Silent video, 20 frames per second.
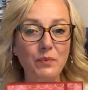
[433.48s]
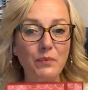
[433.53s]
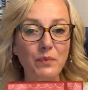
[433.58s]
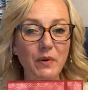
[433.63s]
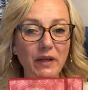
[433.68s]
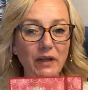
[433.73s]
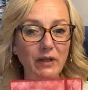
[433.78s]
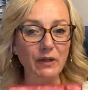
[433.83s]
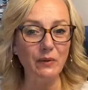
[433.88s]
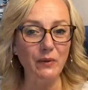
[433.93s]

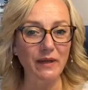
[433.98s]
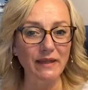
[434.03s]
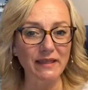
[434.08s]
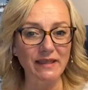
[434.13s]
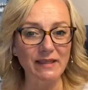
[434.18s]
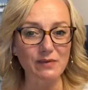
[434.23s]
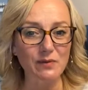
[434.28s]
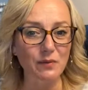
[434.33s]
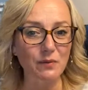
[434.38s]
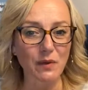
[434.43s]
But you know what?
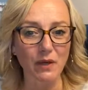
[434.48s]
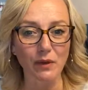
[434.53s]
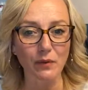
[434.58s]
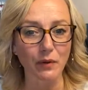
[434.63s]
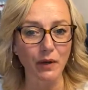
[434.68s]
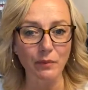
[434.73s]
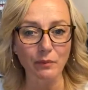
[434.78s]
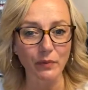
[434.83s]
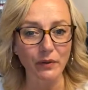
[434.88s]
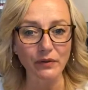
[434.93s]
This would be a
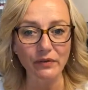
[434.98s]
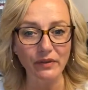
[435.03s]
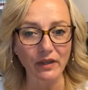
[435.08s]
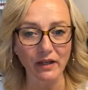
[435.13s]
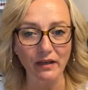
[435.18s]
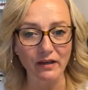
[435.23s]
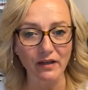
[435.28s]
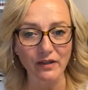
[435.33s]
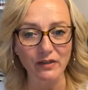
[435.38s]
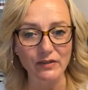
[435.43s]
great birthday
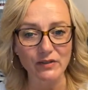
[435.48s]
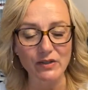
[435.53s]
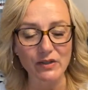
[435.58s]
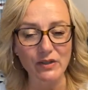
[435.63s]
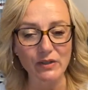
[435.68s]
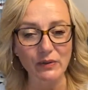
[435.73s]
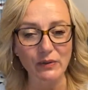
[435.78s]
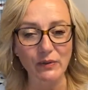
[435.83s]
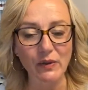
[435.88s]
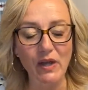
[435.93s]
card
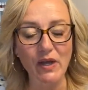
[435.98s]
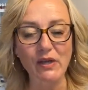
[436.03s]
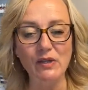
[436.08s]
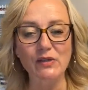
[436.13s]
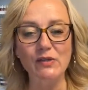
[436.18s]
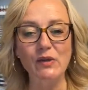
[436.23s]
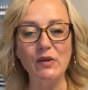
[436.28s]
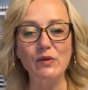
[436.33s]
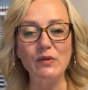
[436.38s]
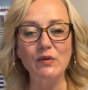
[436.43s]
too.
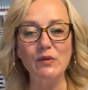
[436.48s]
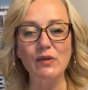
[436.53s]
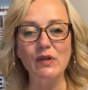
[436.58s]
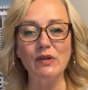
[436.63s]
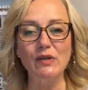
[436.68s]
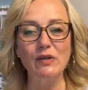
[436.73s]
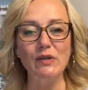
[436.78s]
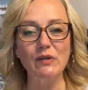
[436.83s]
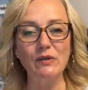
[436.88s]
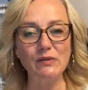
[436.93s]
So you
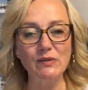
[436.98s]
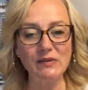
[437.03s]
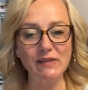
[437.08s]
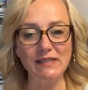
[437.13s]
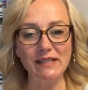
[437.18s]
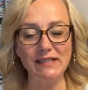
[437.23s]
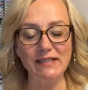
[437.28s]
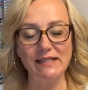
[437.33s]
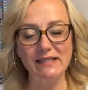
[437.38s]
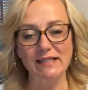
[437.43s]
can use
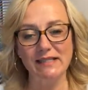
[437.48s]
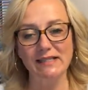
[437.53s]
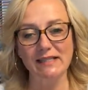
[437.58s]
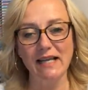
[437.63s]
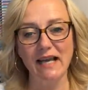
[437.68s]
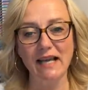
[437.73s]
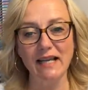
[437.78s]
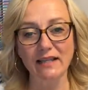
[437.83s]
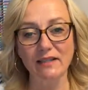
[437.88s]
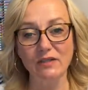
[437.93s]
these
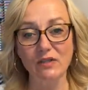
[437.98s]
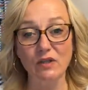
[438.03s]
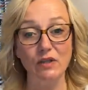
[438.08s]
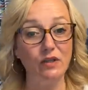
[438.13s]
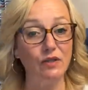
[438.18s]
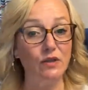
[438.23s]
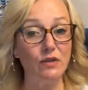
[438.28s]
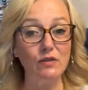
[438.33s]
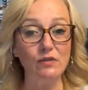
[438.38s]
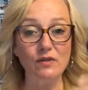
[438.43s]
designs. You
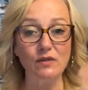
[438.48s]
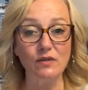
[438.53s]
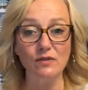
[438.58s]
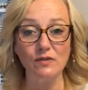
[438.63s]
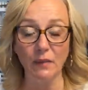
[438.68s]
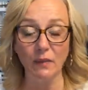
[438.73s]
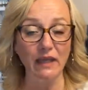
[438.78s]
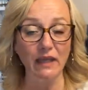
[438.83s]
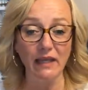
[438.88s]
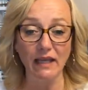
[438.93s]
can use those
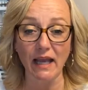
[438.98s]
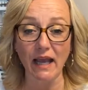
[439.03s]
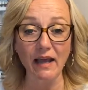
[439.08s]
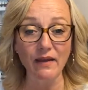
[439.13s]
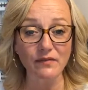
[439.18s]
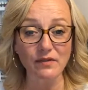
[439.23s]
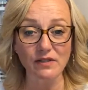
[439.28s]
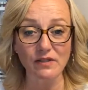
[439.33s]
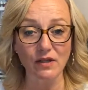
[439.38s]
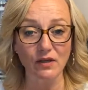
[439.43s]

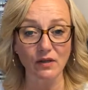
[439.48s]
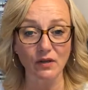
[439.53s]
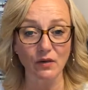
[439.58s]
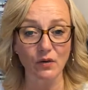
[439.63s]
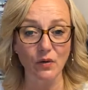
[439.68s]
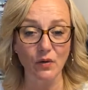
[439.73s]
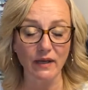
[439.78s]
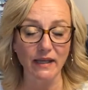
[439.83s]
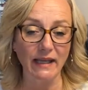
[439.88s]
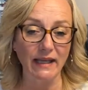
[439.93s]
PDFs that you're
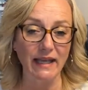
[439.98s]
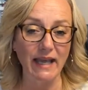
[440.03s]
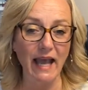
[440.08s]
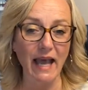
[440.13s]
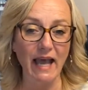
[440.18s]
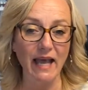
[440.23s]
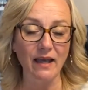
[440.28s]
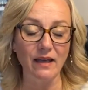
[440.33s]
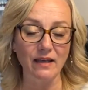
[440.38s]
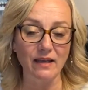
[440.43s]
going to
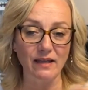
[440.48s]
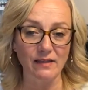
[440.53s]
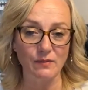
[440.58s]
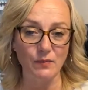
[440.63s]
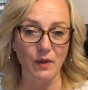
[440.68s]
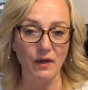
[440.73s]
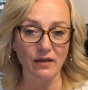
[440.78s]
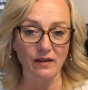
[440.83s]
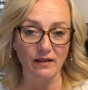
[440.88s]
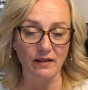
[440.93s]
get as
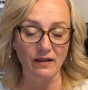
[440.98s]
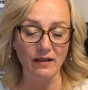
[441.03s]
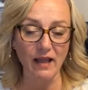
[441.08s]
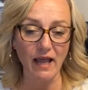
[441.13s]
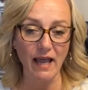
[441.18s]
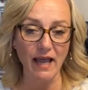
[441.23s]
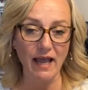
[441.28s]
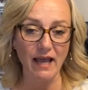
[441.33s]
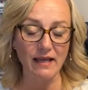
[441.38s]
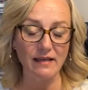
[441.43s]
part of the
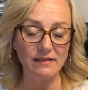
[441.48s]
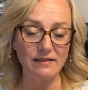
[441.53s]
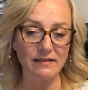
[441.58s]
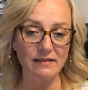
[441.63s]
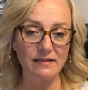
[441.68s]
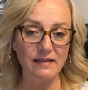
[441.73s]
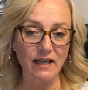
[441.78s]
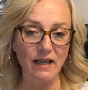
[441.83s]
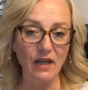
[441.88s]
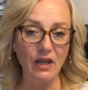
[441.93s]

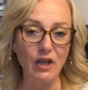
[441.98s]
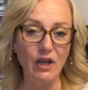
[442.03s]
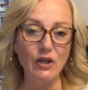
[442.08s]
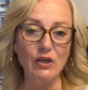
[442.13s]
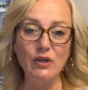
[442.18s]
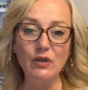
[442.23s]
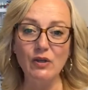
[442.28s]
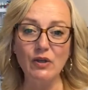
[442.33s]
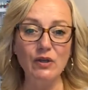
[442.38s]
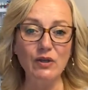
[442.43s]
class.
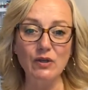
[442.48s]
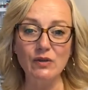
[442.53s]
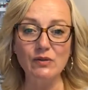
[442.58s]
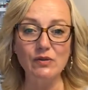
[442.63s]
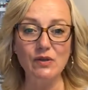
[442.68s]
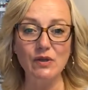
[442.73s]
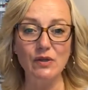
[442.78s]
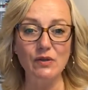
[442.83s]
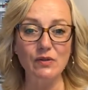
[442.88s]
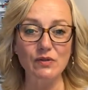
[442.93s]
You can
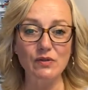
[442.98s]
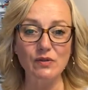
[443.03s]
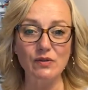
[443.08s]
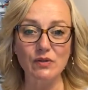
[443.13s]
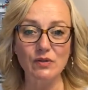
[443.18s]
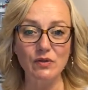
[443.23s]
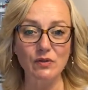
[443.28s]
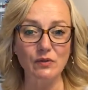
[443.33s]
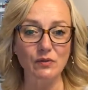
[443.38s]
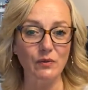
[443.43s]
use
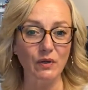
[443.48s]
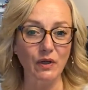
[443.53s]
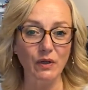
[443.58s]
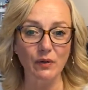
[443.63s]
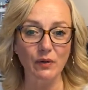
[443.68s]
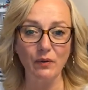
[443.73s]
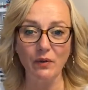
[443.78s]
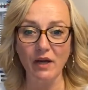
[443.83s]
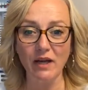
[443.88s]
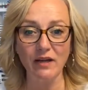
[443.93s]
those to
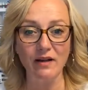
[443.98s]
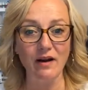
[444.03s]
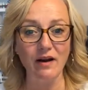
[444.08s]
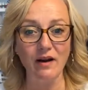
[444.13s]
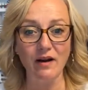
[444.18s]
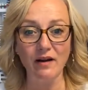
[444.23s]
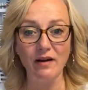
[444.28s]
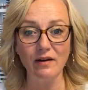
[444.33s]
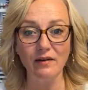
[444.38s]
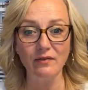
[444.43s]
recreate a
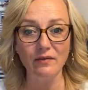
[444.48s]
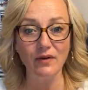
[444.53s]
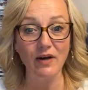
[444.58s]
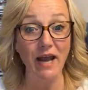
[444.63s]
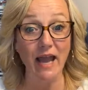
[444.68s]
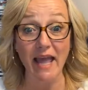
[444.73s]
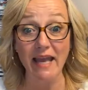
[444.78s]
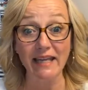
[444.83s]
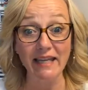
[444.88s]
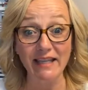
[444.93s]
card
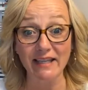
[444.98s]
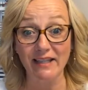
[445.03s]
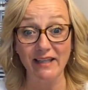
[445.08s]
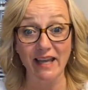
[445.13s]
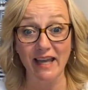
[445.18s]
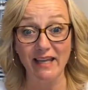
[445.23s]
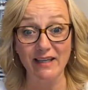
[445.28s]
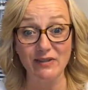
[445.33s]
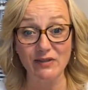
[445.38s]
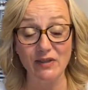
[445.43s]
for any
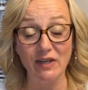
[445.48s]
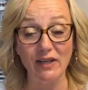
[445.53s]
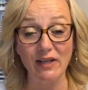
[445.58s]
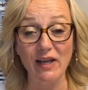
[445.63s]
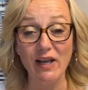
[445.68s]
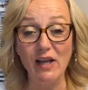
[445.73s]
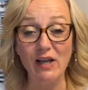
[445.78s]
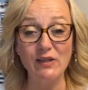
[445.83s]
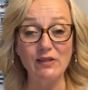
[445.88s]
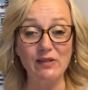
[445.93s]

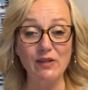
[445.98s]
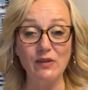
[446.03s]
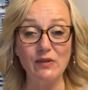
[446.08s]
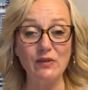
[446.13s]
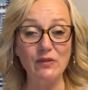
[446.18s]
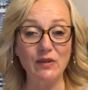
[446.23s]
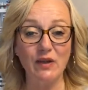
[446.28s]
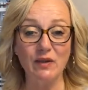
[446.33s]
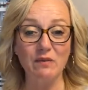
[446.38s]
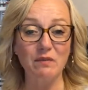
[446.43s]
occasion. So
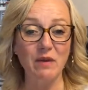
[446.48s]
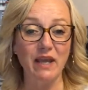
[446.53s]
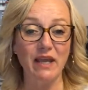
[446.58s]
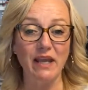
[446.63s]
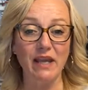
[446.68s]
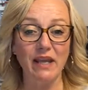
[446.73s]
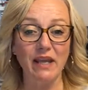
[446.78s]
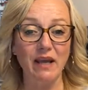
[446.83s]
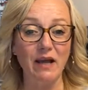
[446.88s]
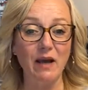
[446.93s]
you can
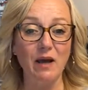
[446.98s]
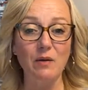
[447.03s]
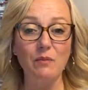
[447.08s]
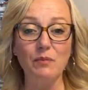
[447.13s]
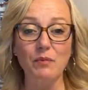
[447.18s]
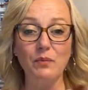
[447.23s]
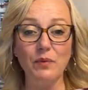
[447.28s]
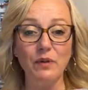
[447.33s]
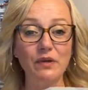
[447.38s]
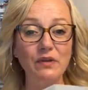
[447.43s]
make a
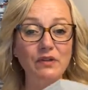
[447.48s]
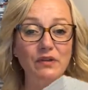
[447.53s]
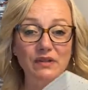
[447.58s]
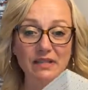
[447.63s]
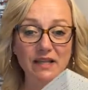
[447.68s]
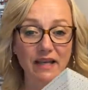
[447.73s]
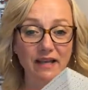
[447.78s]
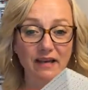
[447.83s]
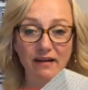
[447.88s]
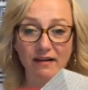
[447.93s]

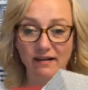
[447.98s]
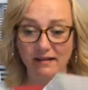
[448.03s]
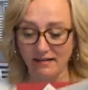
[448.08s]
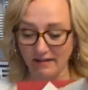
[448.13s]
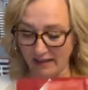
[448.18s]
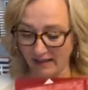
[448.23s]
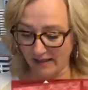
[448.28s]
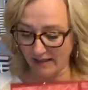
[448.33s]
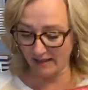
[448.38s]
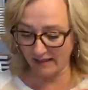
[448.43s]
birthday
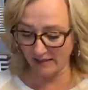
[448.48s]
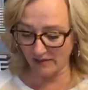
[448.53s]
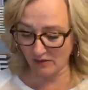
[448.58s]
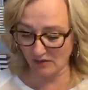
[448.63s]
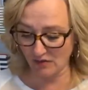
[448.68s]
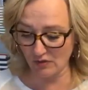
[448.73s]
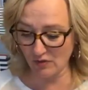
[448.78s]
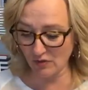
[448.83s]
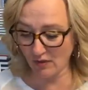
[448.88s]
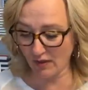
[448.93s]
card like
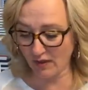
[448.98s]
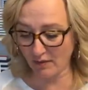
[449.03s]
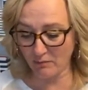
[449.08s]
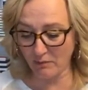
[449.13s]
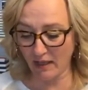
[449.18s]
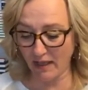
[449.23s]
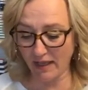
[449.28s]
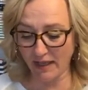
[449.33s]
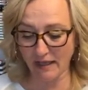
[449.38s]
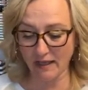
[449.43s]
this. You
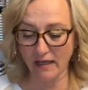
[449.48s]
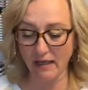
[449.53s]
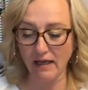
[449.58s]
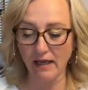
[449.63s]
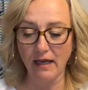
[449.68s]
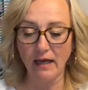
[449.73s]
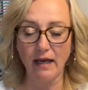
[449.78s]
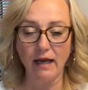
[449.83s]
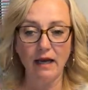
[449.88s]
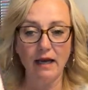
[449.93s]
can make
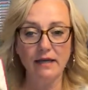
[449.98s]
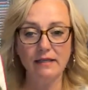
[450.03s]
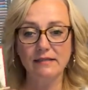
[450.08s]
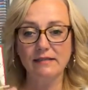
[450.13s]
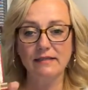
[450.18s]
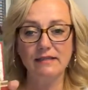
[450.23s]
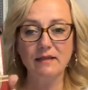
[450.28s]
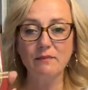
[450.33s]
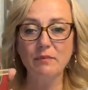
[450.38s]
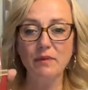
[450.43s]

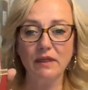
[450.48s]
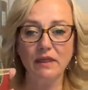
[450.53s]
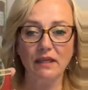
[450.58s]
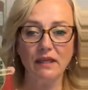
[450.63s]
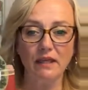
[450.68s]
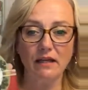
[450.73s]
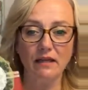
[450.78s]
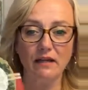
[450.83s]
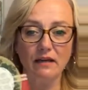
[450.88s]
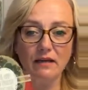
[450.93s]
a
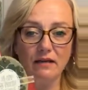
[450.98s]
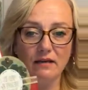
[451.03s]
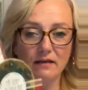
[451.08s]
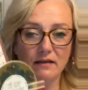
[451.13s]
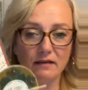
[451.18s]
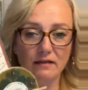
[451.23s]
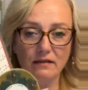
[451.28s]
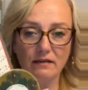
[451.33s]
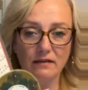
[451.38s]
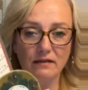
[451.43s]
sympathy
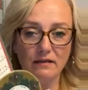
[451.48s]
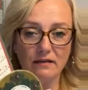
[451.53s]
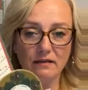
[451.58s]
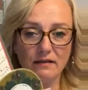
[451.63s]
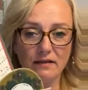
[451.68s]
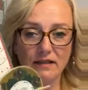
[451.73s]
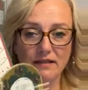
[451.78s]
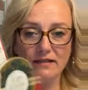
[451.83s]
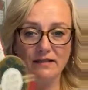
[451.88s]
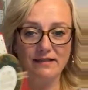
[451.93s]
card
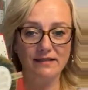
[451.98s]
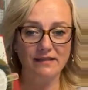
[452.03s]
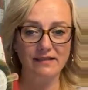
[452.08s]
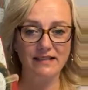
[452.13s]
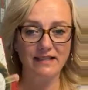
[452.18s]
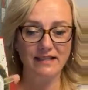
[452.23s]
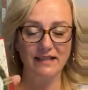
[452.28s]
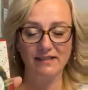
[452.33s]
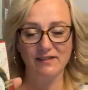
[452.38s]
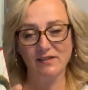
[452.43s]
that
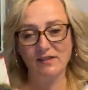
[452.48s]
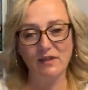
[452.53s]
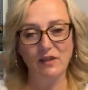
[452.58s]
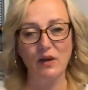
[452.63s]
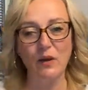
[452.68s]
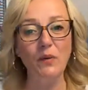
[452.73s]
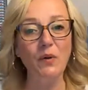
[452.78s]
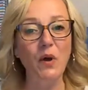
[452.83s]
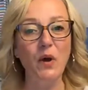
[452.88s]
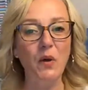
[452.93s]
does this.
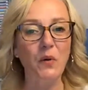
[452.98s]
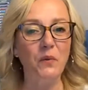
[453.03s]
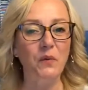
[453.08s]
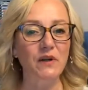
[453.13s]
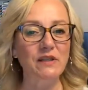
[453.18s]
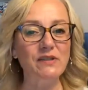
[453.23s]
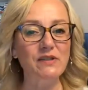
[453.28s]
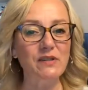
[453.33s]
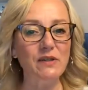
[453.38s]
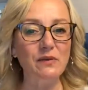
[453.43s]

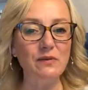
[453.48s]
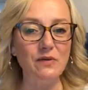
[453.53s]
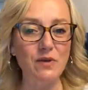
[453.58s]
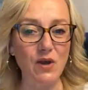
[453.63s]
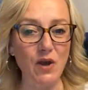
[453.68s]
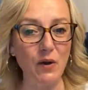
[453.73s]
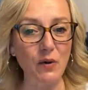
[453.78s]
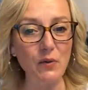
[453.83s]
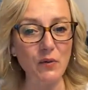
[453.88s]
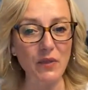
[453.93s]
Once you
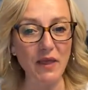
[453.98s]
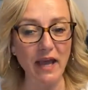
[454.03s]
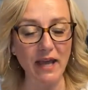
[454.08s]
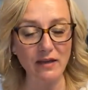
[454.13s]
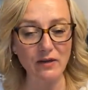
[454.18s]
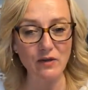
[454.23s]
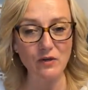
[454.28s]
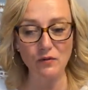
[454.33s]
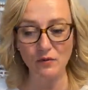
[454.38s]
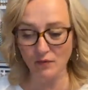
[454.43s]
know
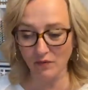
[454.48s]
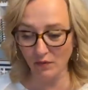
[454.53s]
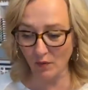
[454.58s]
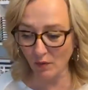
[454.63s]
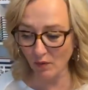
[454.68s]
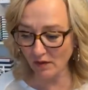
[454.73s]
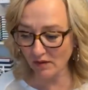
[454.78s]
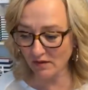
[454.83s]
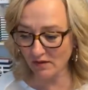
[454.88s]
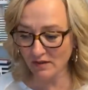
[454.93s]
that new
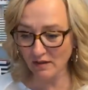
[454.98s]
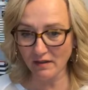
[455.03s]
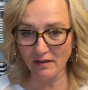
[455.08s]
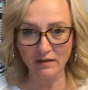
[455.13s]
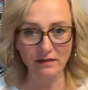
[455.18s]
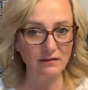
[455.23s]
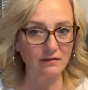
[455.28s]
fold,